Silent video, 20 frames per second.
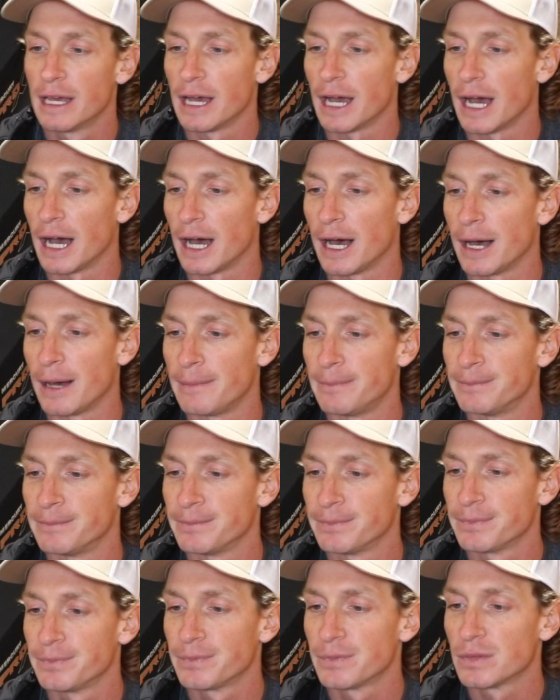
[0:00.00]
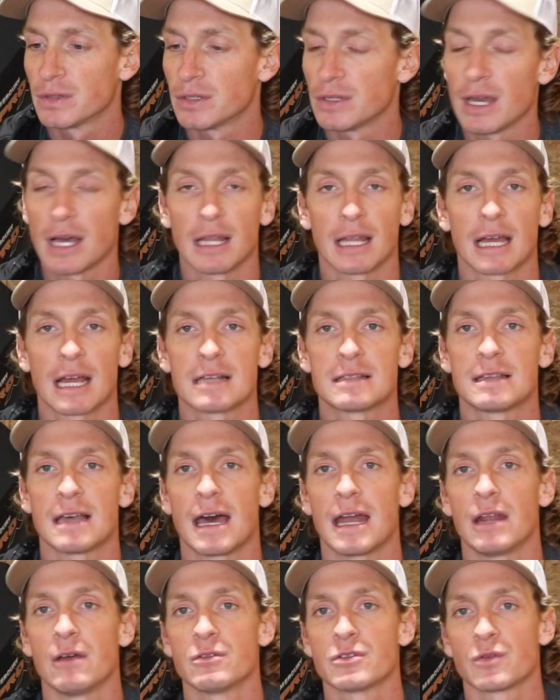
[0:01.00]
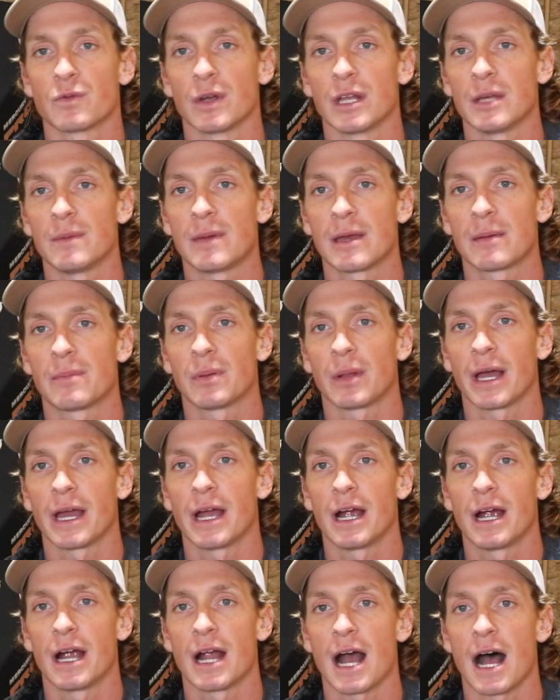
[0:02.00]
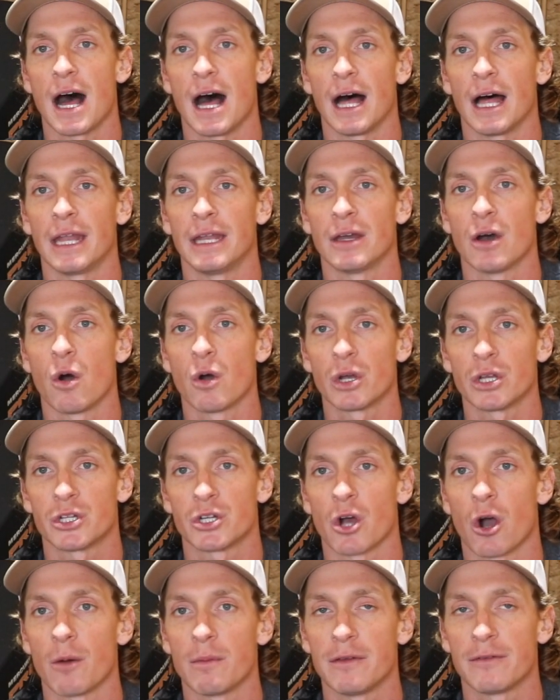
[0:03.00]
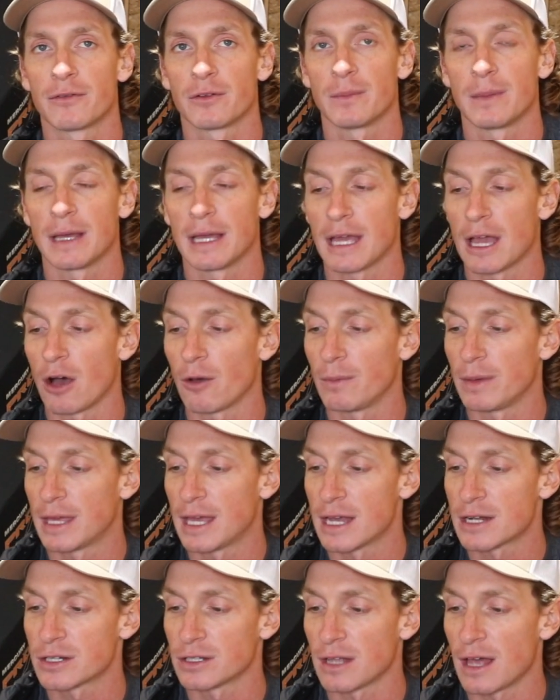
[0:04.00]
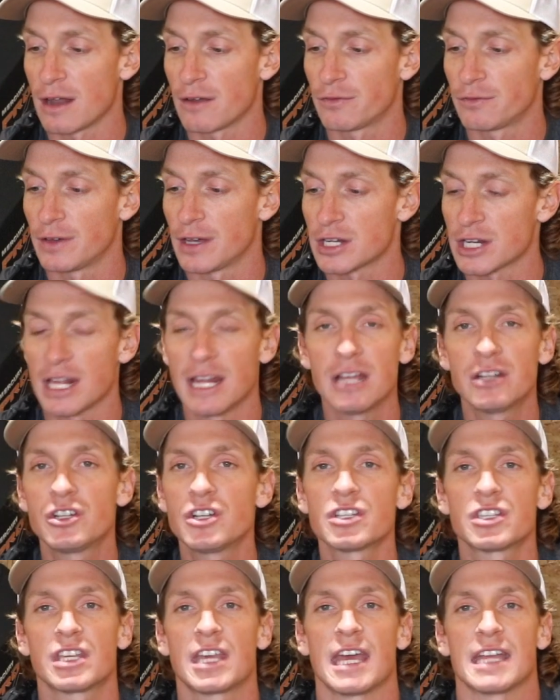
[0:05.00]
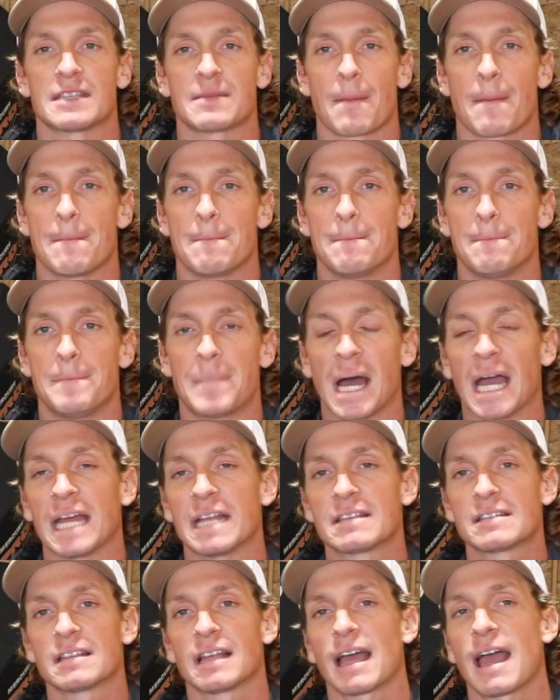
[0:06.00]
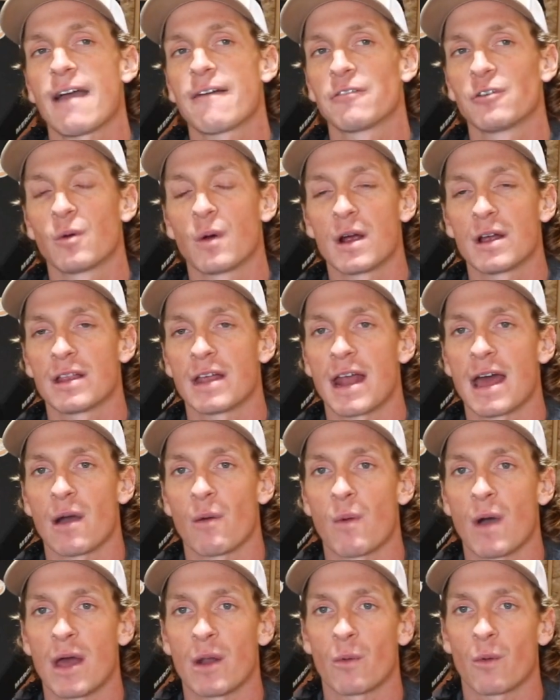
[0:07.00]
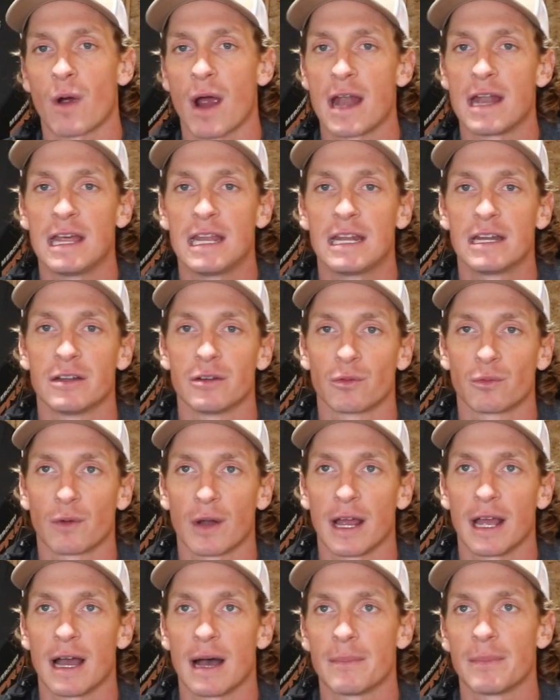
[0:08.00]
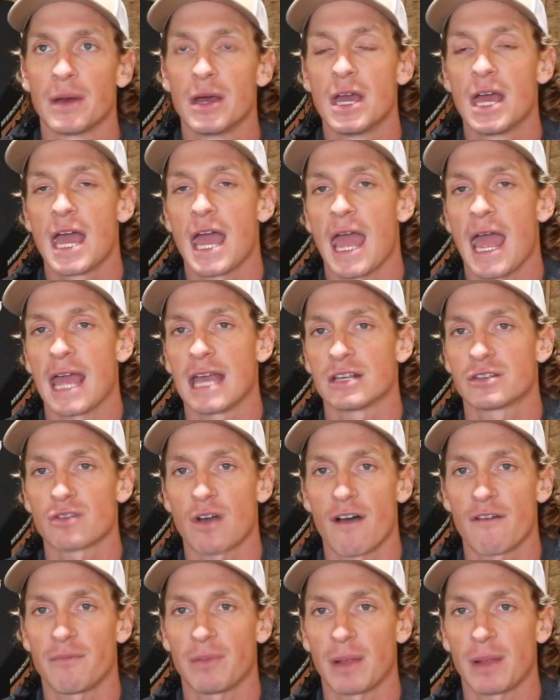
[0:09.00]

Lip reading: Yeah, like I said, it was a really big player on Okeechobee for me, helped me catch a lot of fish, and it just gets bites. Like everywhere that I went where I needed to rig up a soft